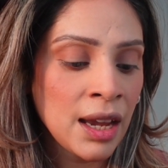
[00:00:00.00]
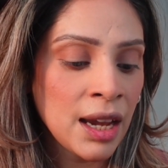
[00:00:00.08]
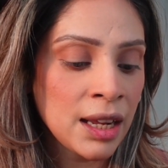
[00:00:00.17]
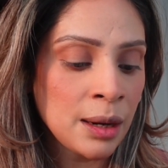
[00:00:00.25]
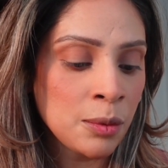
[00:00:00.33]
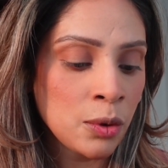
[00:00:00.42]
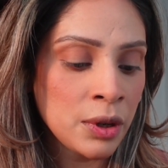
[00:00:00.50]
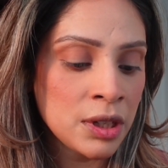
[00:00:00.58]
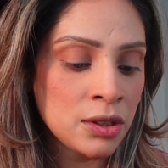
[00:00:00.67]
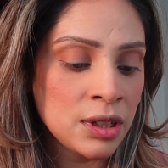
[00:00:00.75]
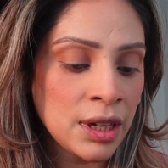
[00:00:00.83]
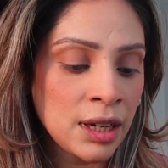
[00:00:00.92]
and I'm going
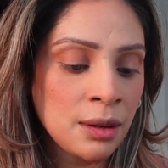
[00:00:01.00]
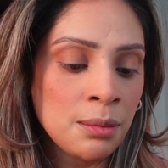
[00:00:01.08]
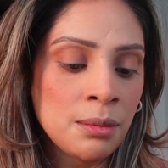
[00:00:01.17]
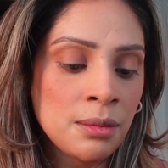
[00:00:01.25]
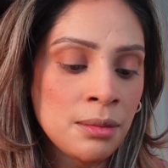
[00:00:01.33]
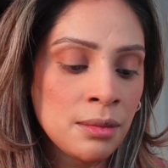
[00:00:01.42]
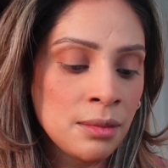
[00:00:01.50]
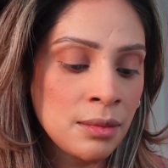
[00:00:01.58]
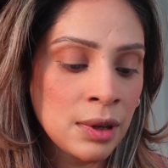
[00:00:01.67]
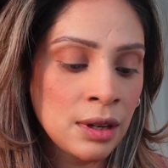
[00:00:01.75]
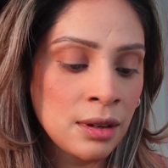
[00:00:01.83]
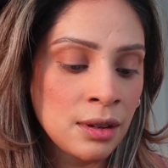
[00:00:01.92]
to take
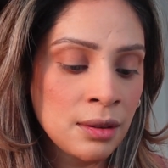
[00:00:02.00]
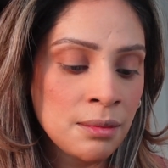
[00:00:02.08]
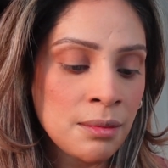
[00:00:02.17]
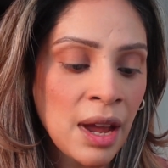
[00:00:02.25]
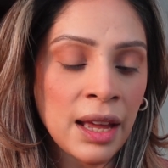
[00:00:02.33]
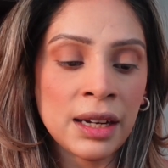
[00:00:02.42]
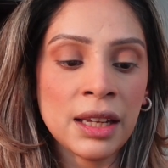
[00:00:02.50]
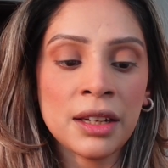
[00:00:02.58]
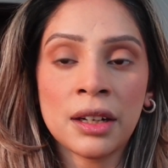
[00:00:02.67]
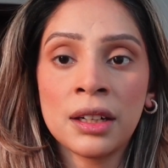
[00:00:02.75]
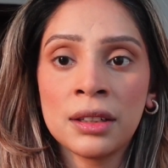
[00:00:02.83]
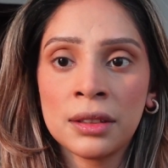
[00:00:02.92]
Man
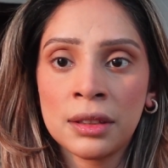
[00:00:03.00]
Eater